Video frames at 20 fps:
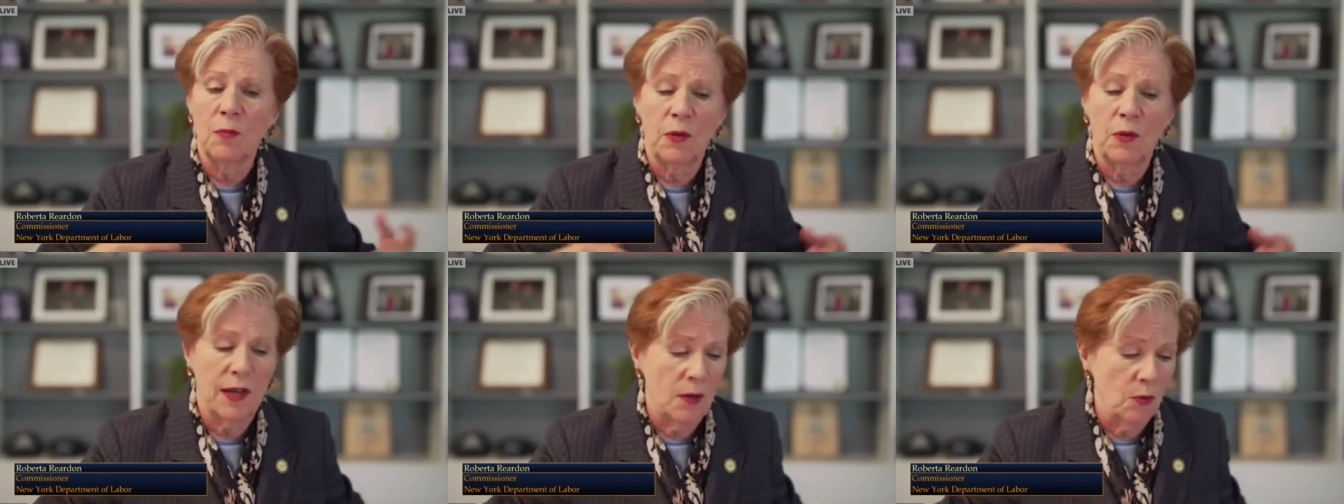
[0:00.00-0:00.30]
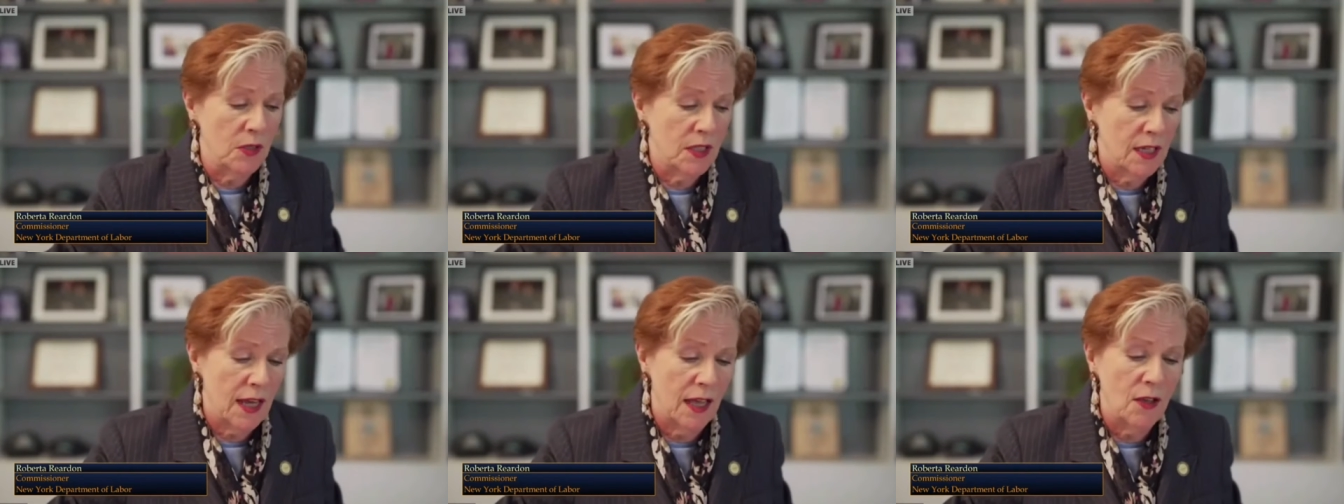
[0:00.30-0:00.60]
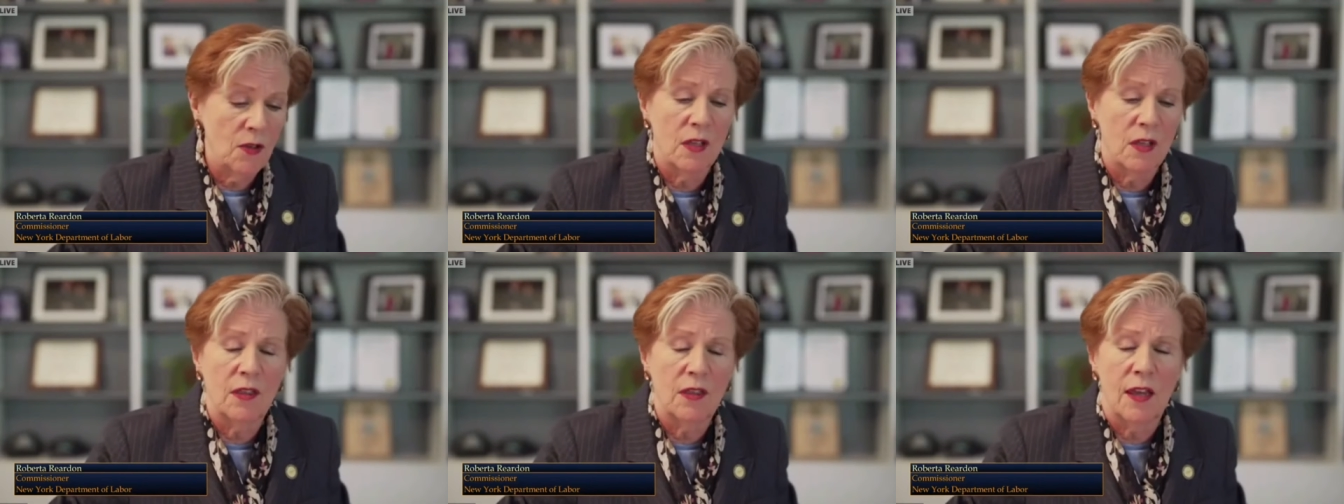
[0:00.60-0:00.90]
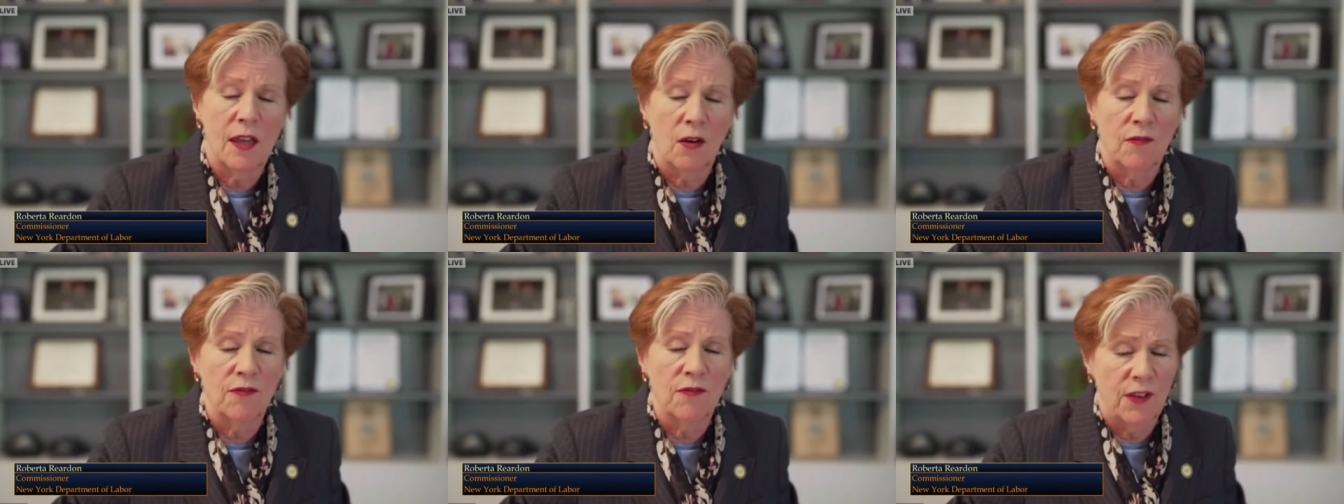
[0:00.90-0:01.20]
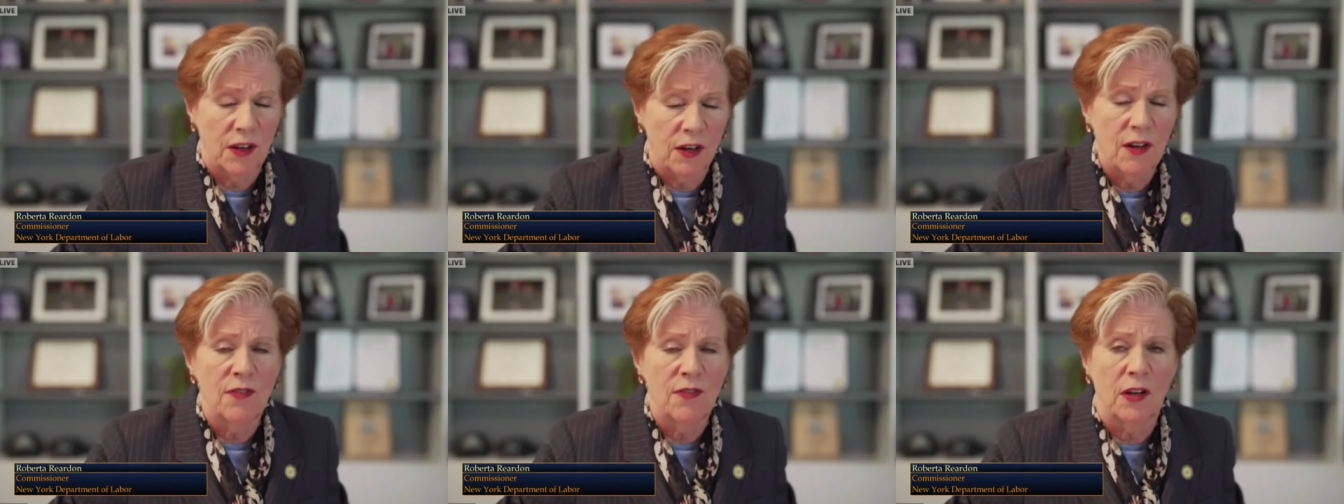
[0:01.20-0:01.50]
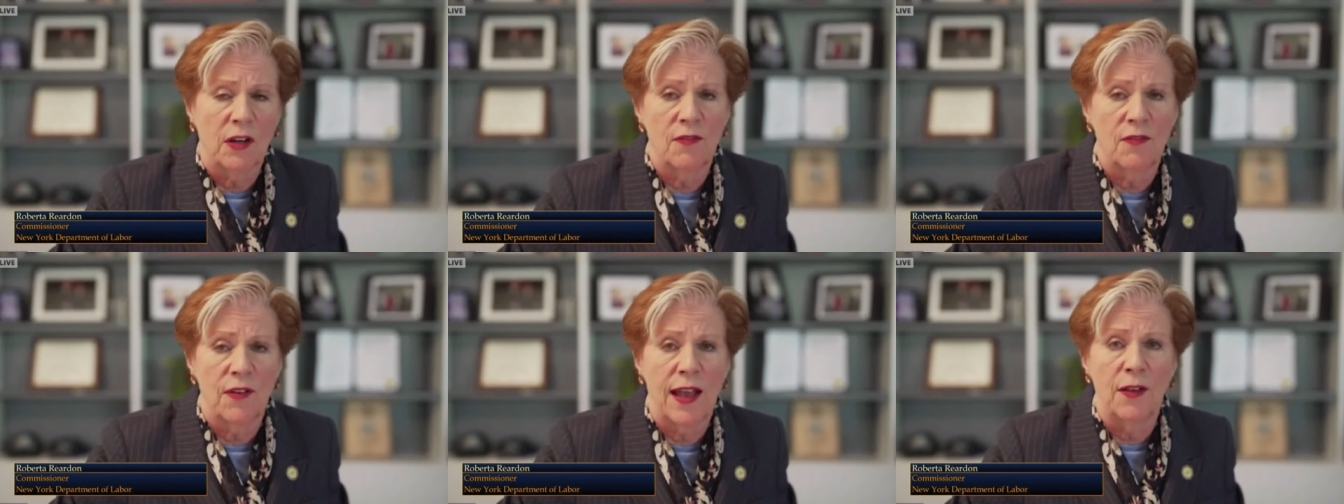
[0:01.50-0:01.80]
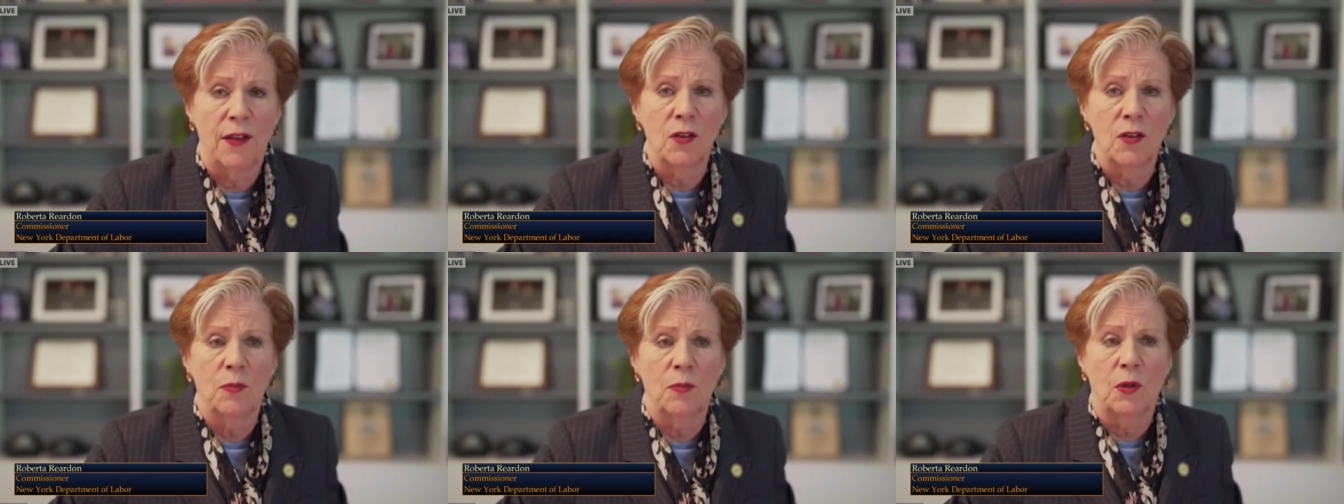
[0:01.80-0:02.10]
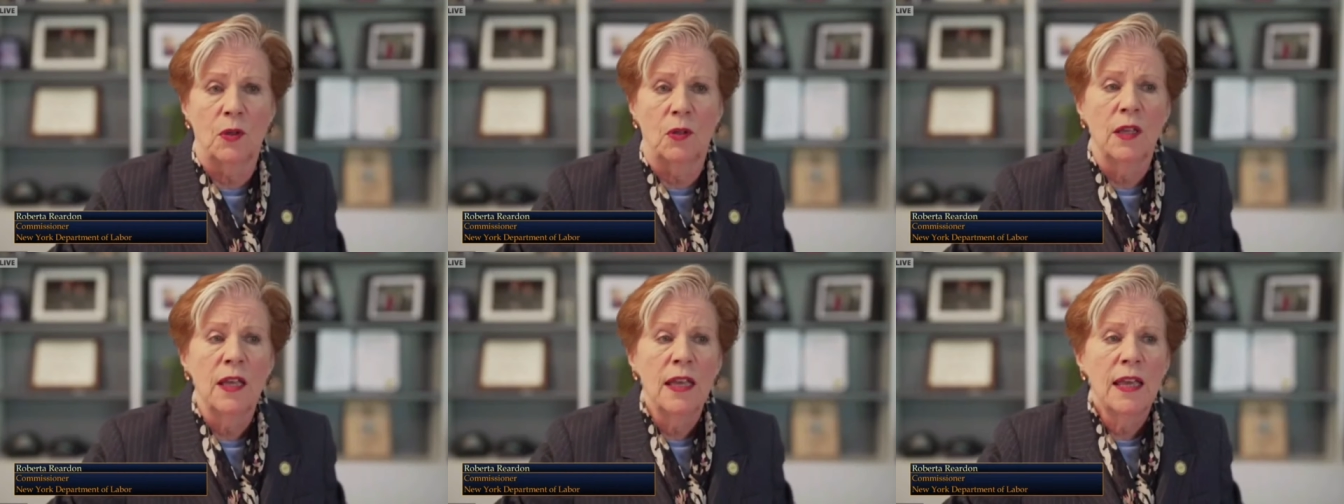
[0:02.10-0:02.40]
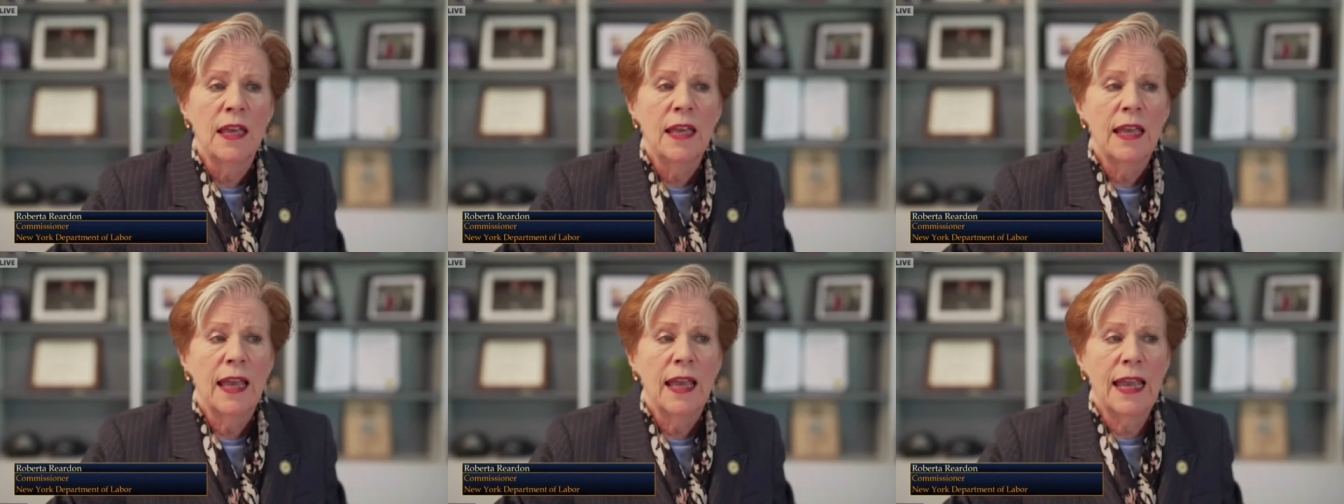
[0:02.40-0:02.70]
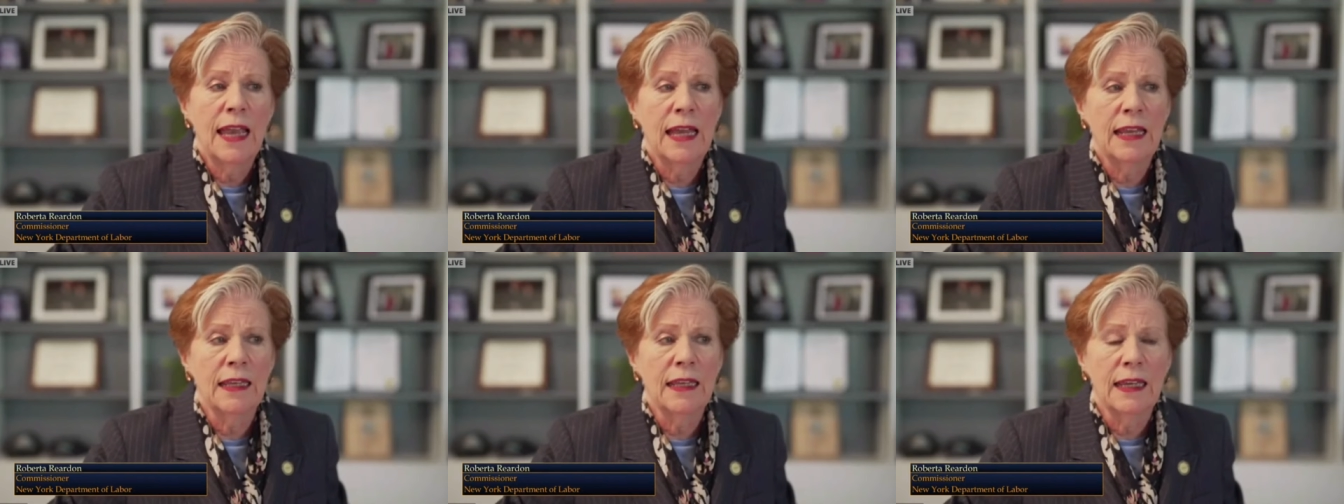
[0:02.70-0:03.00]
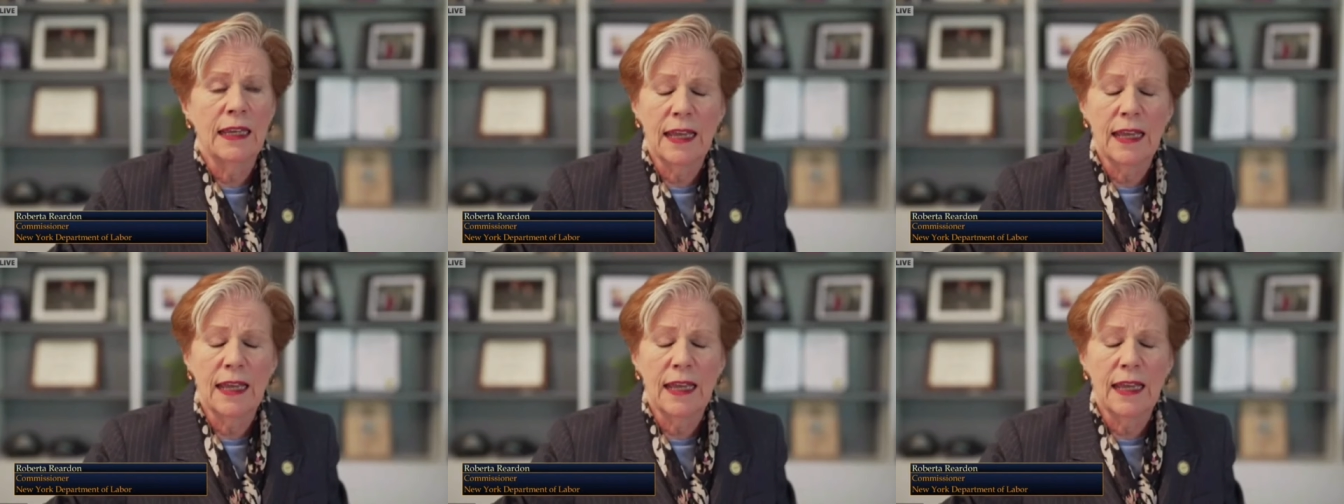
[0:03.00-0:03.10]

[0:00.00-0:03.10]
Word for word: But I will tell you that they are very, very valuable. And